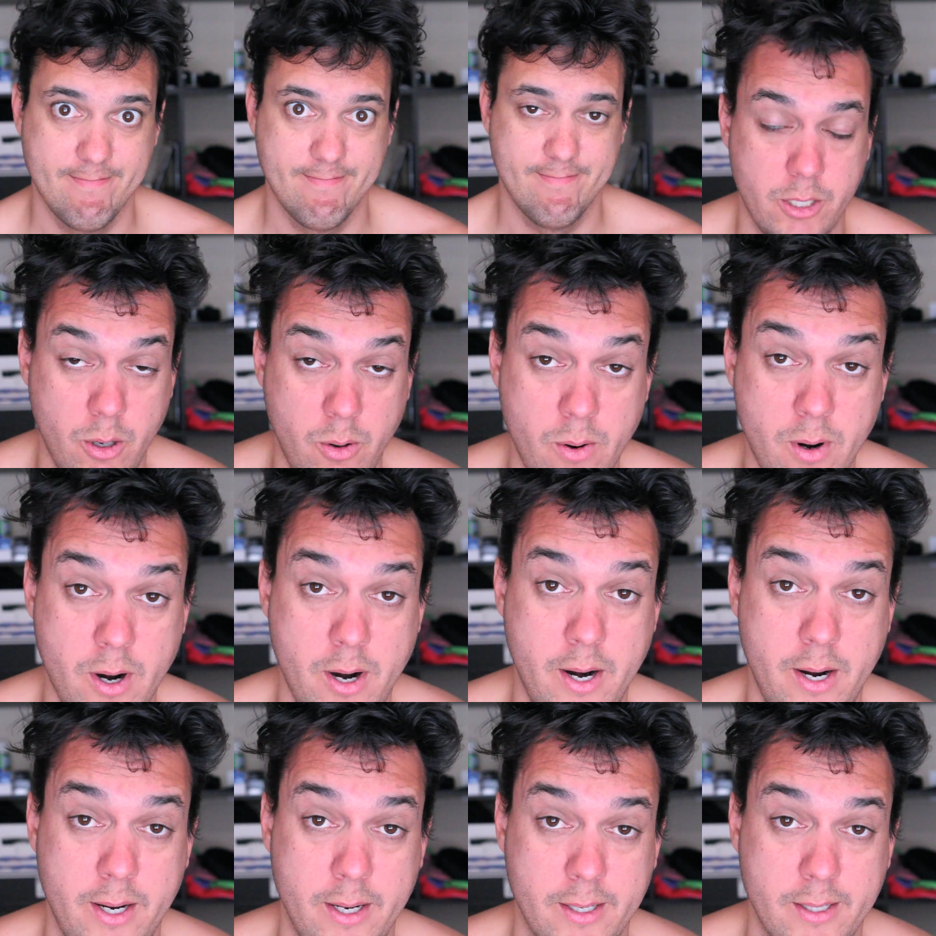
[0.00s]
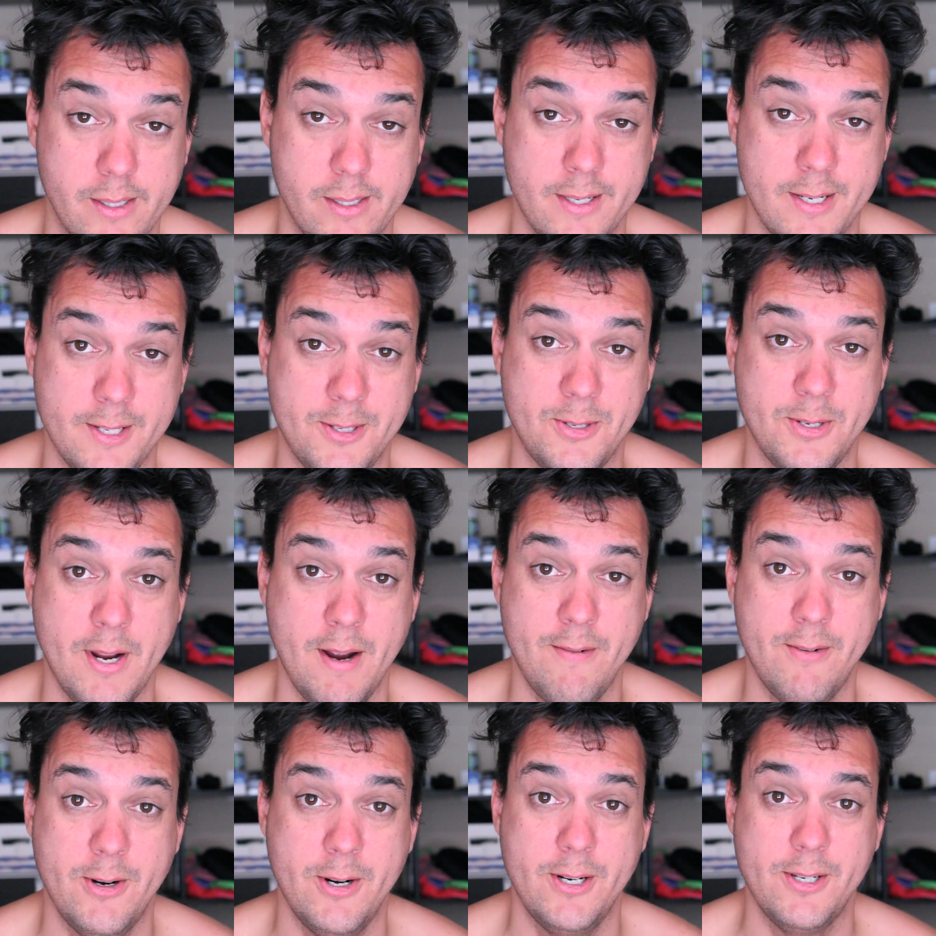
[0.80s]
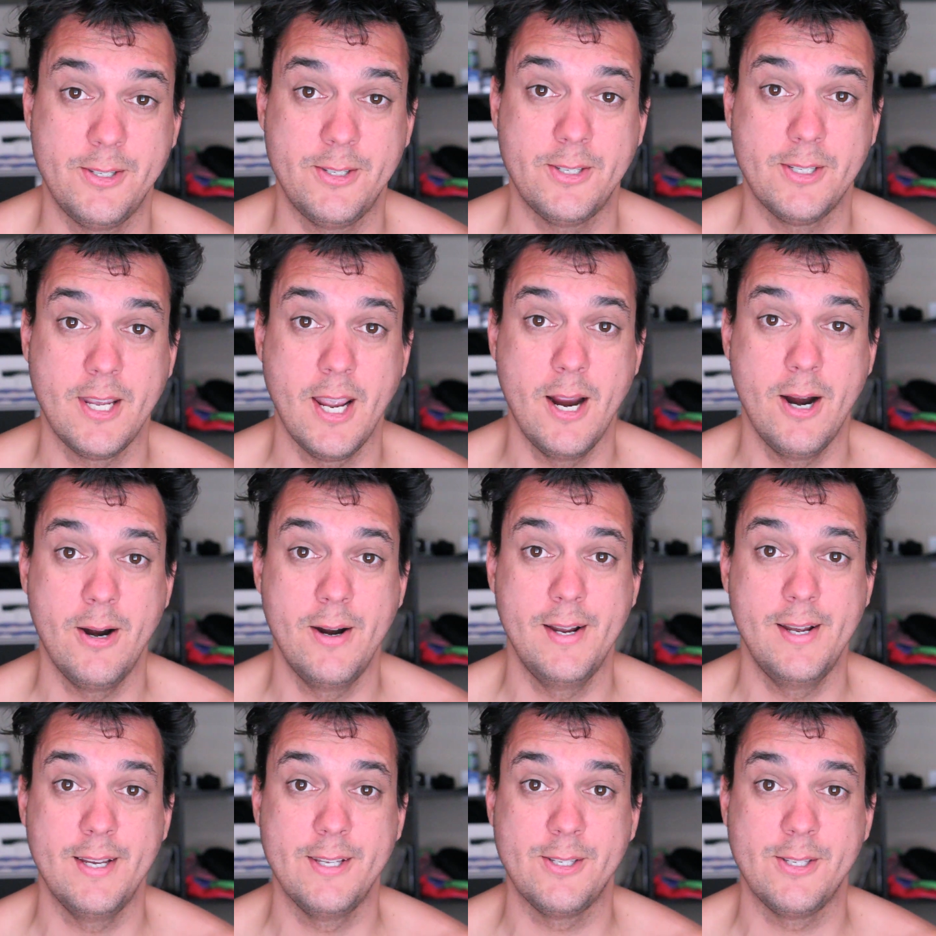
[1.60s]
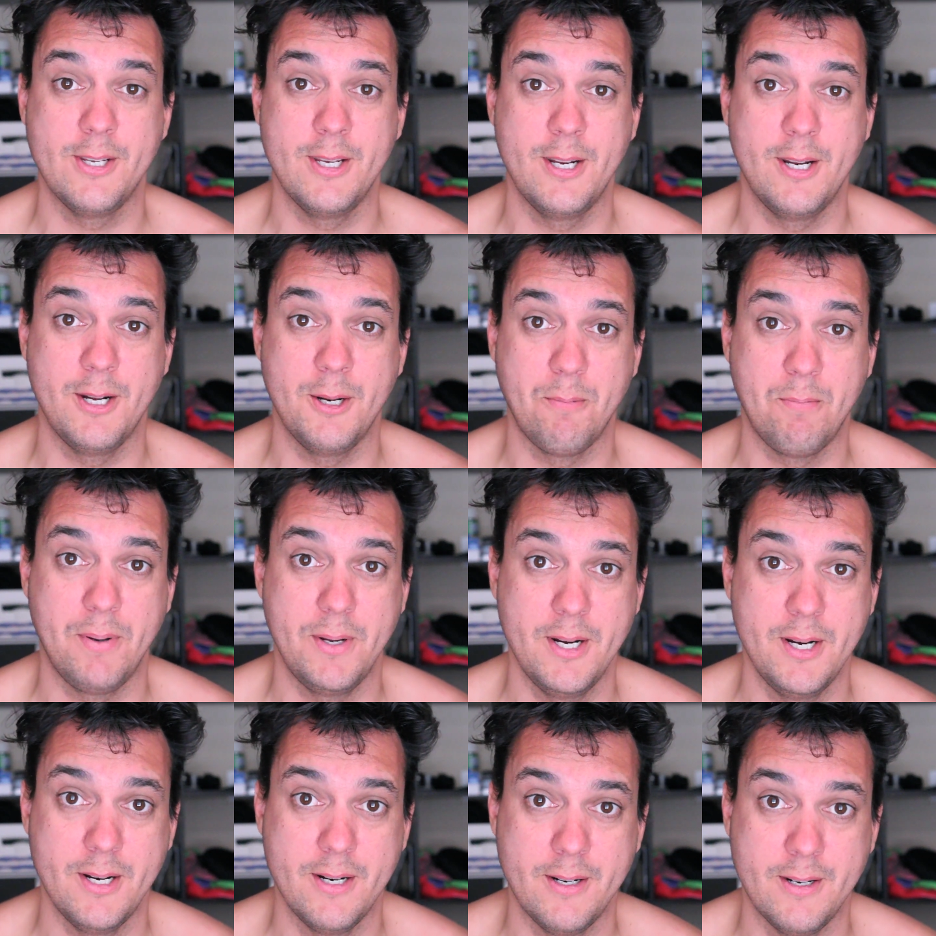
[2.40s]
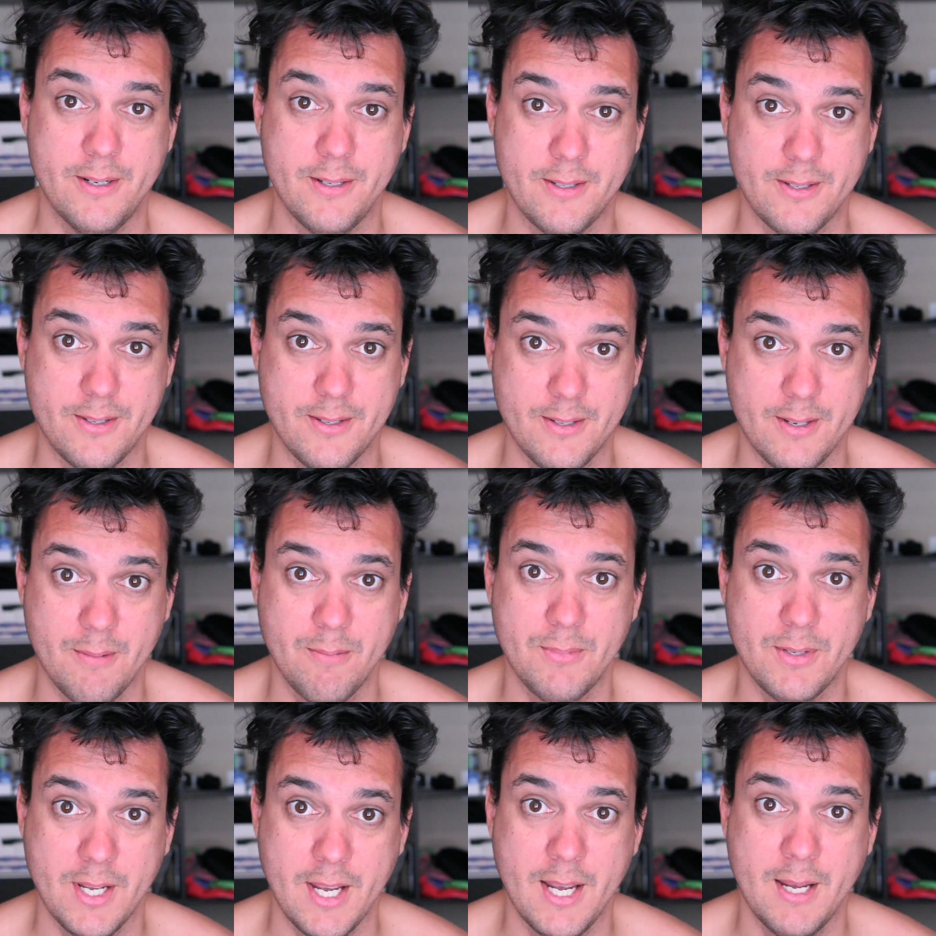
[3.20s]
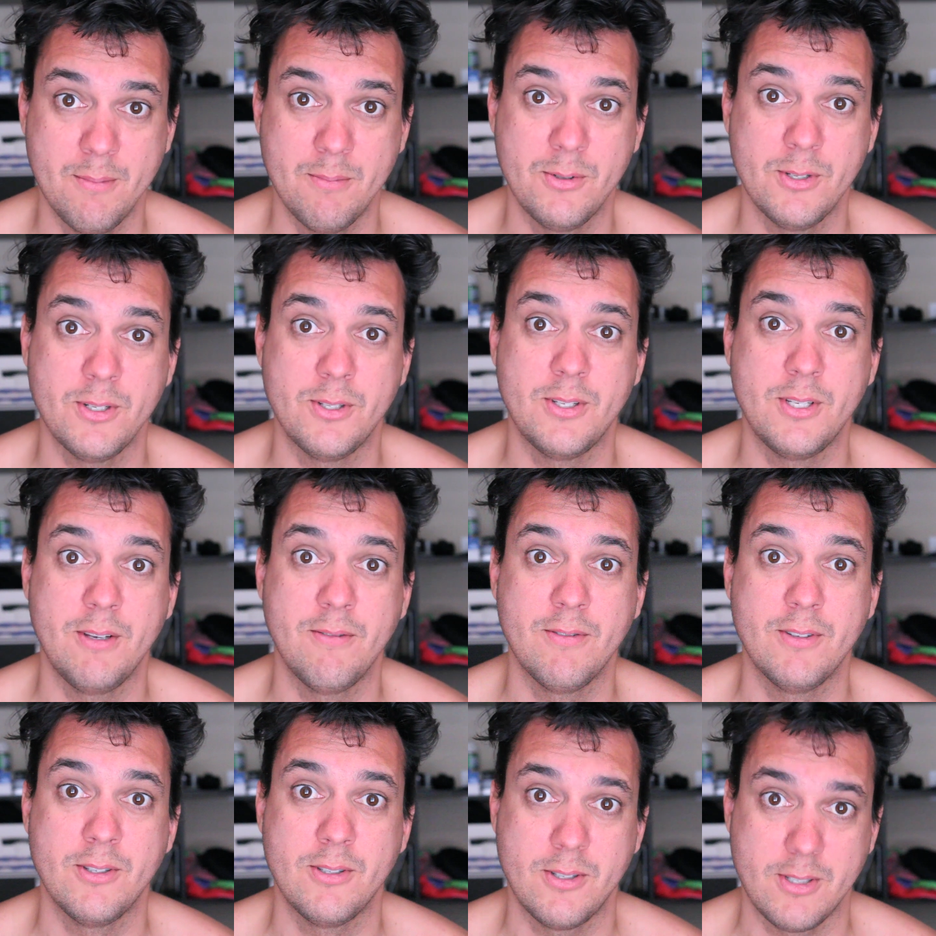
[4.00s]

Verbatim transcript: Don't worry, it's never as scary as it appears. Sometimes it's even